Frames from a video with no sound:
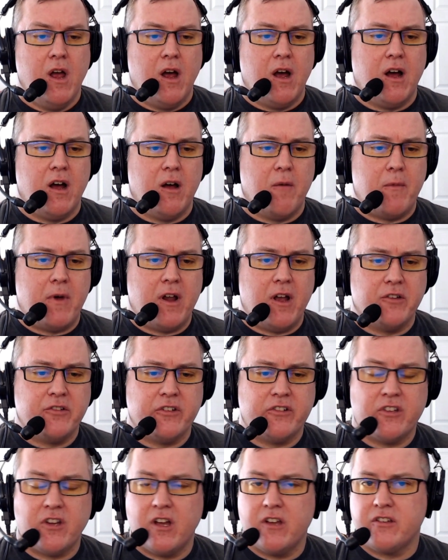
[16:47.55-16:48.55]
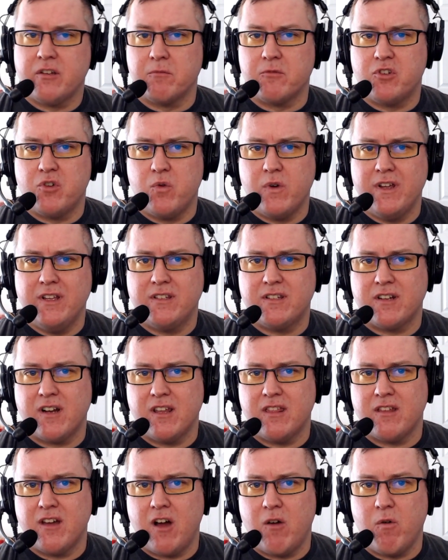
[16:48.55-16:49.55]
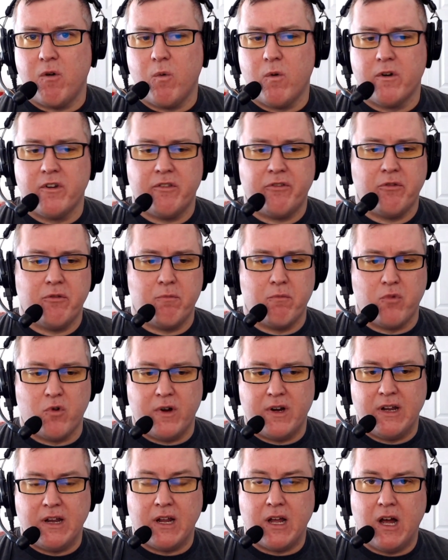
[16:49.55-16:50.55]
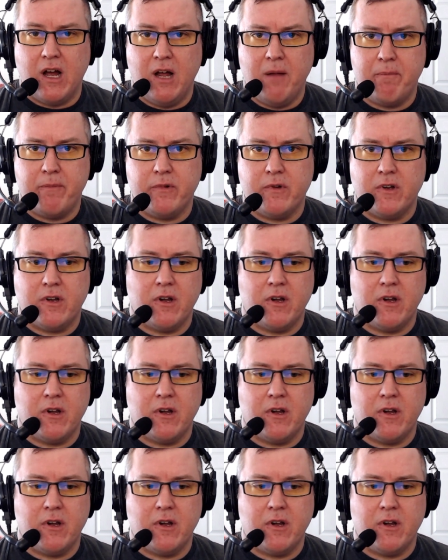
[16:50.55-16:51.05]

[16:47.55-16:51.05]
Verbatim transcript: Um, I also saw some tweets that I thought were worth bringing up.